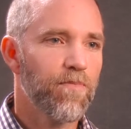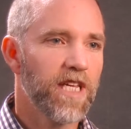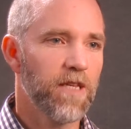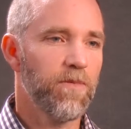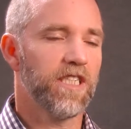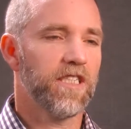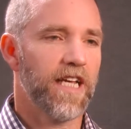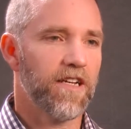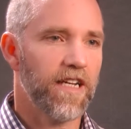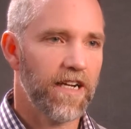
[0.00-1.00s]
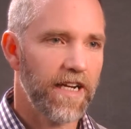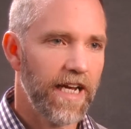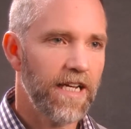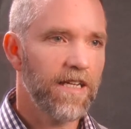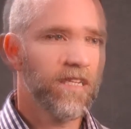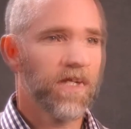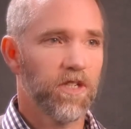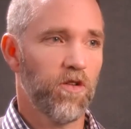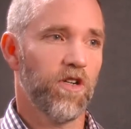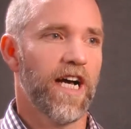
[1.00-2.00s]
in the Puget Sound area. So the
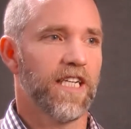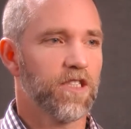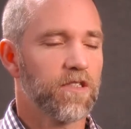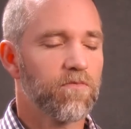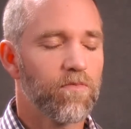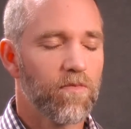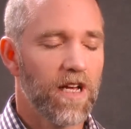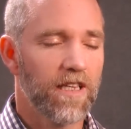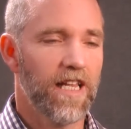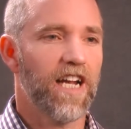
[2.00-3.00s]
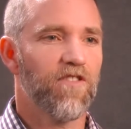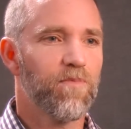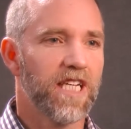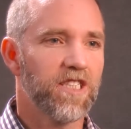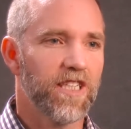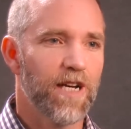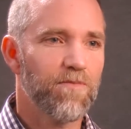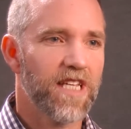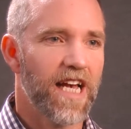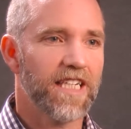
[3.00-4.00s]
tool has a lot of potential
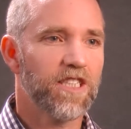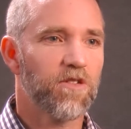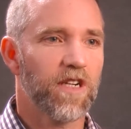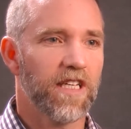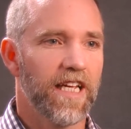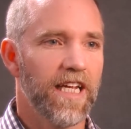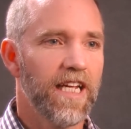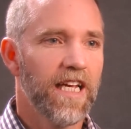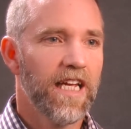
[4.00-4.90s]
upside to really